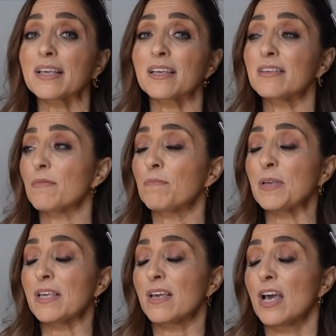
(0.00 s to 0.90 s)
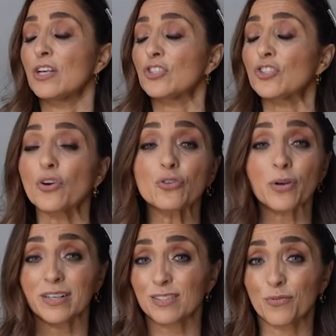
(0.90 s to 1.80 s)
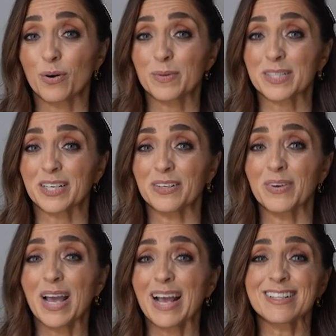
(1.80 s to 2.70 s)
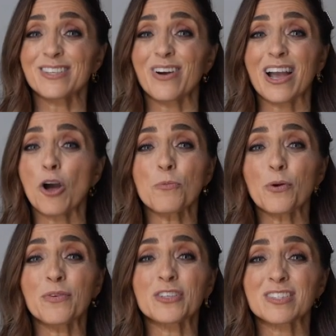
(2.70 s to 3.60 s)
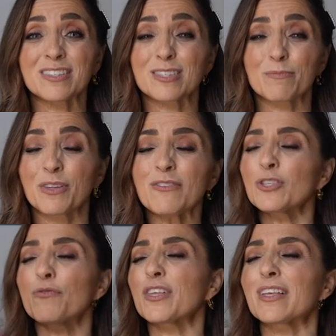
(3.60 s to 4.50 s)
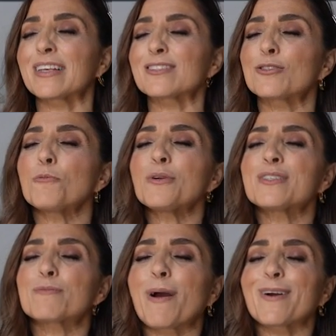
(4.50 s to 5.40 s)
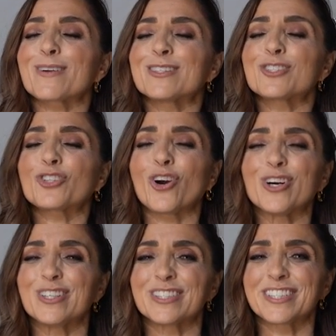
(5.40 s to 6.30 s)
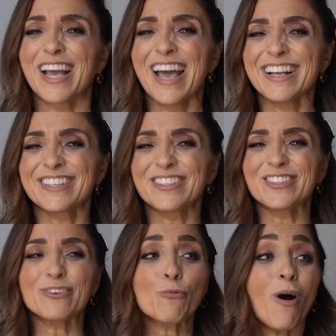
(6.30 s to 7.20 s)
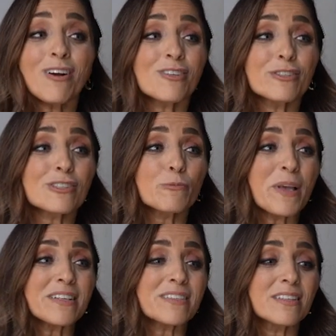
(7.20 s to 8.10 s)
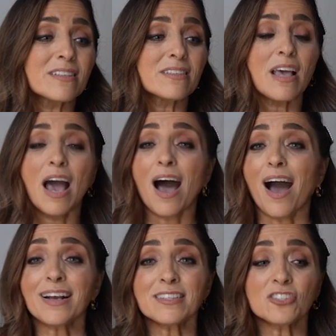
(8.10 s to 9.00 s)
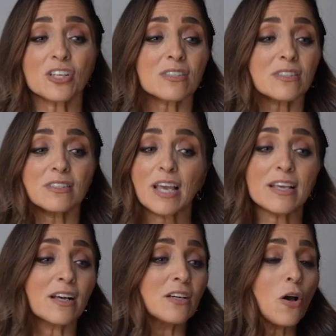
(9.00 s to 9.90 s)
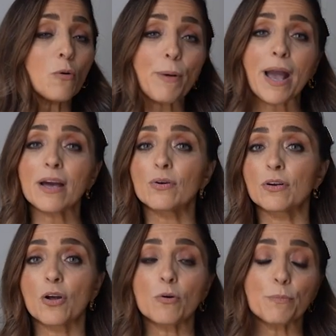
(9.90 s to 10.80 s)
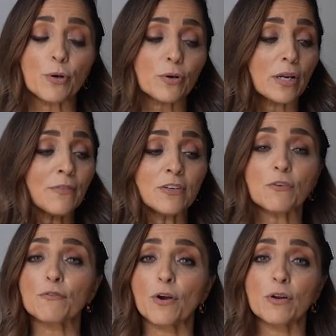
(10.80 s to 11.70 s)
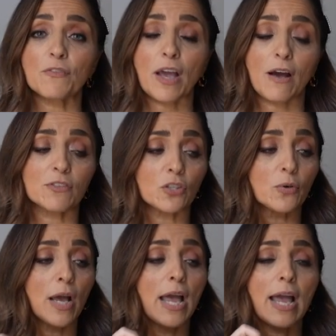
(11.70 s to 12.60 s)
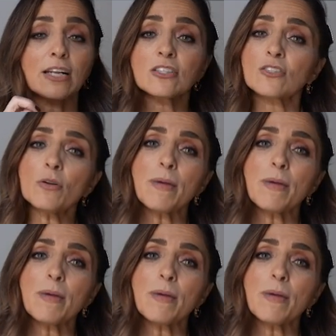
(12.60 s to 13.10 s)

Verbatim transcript: can be so transformative. And so I hope that we've just left you feeling super inspired and charged to walk through your spaces. I suggest taking a notepad or a notebook, or even your phone if you have to, and just start